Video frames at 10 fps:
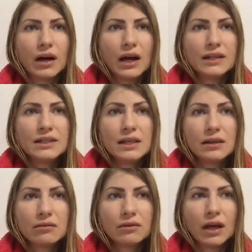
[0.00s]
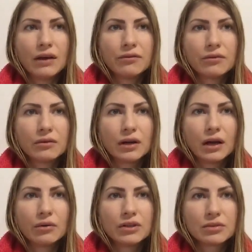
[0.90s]
idea of life or
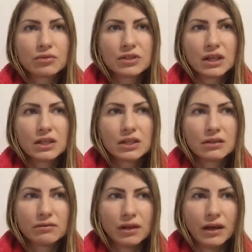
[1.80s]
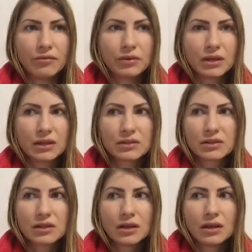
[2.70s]
our interpretation of life,
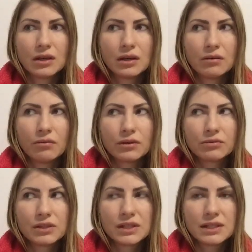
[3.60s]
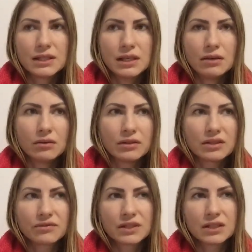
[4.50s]
because what we see, all
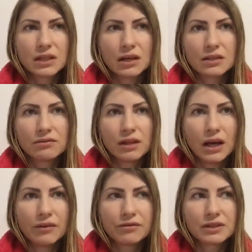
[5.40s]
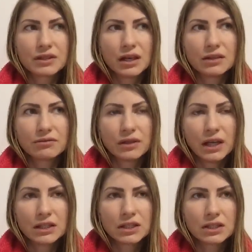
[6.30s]
this facade of life, facade of
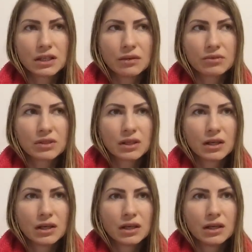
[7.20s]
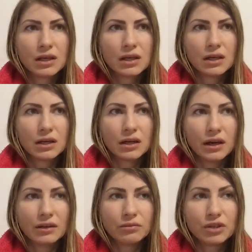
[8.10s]
relationships,
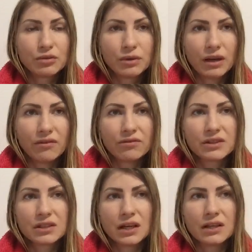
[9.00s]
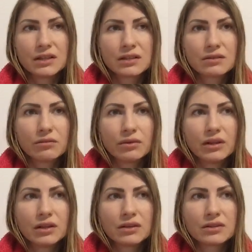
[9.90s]
and which we emphasize
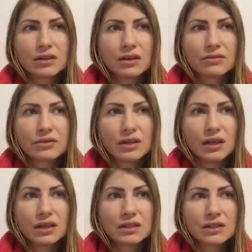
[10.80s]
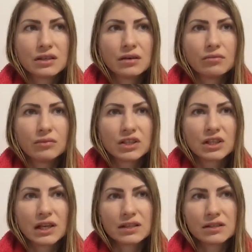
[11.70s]
within ourselves, is
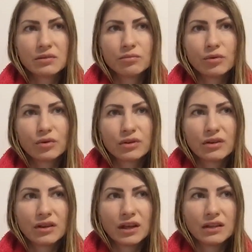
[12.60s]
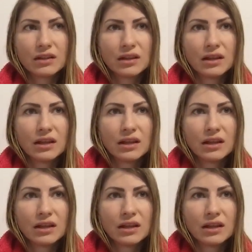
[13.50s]
much less important than